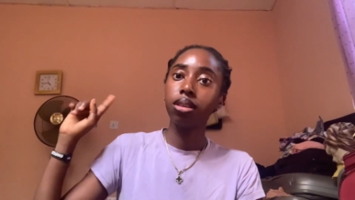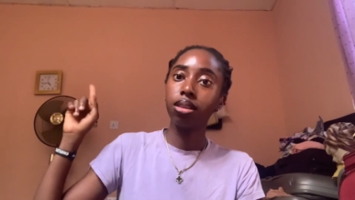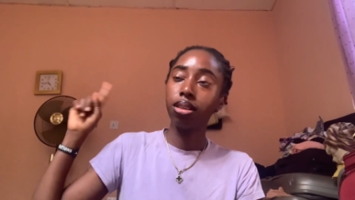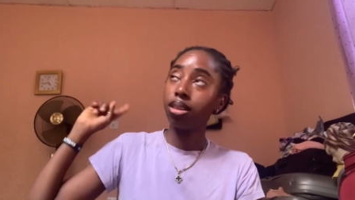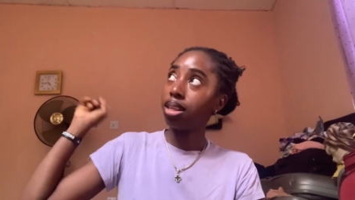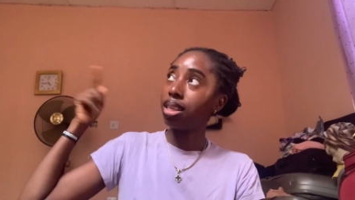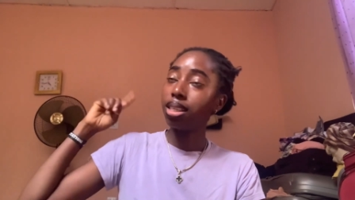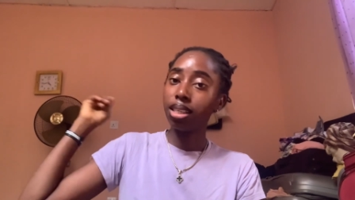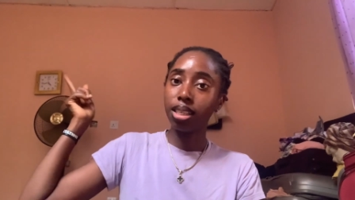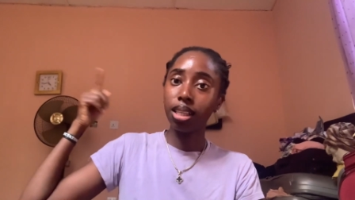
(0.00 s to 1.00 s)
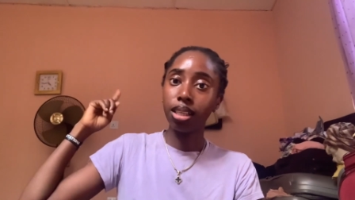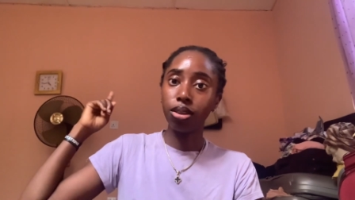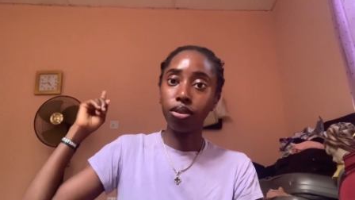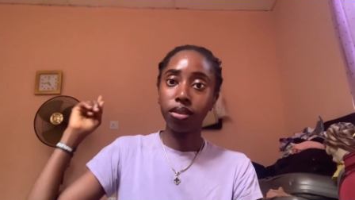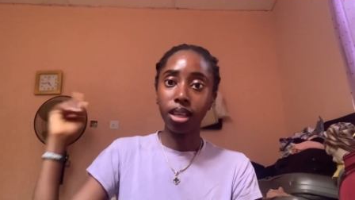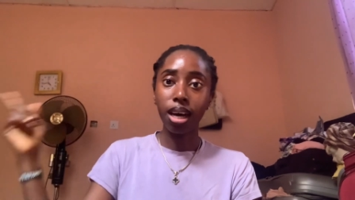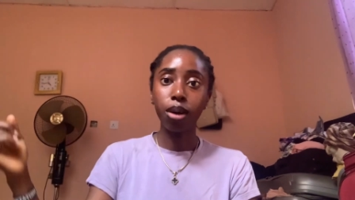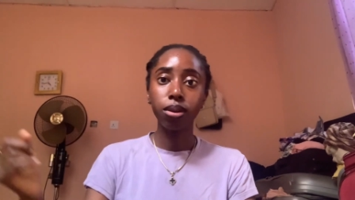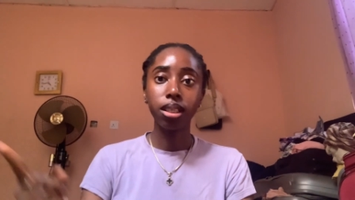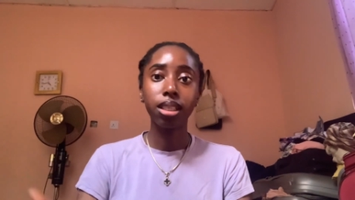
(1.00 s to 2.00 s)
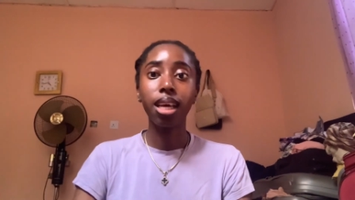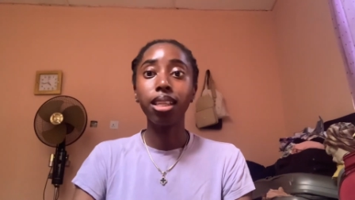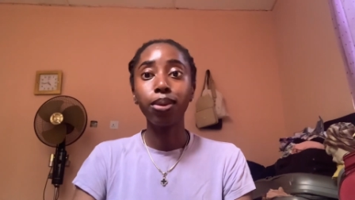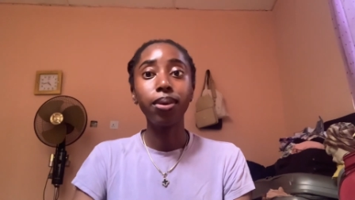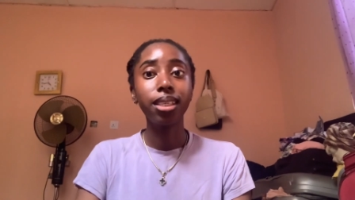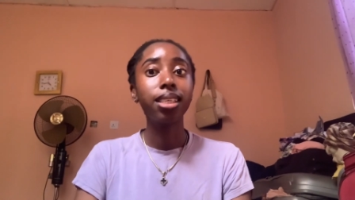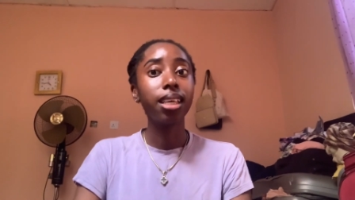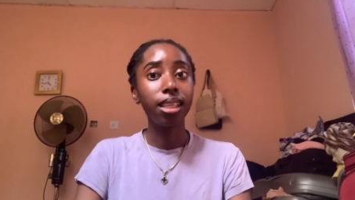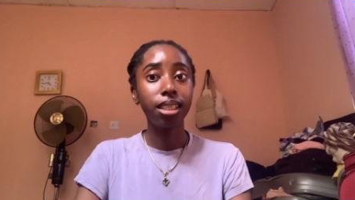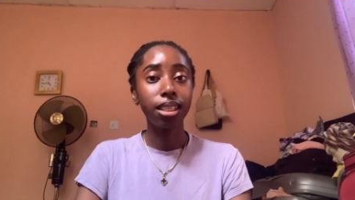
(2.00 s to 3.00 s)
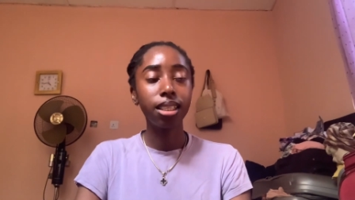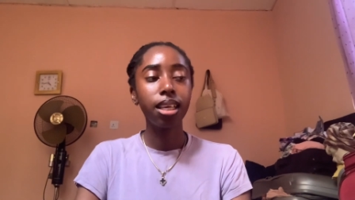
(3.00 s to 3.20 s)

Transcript: That's the ceiling of the houses, and they were selling it.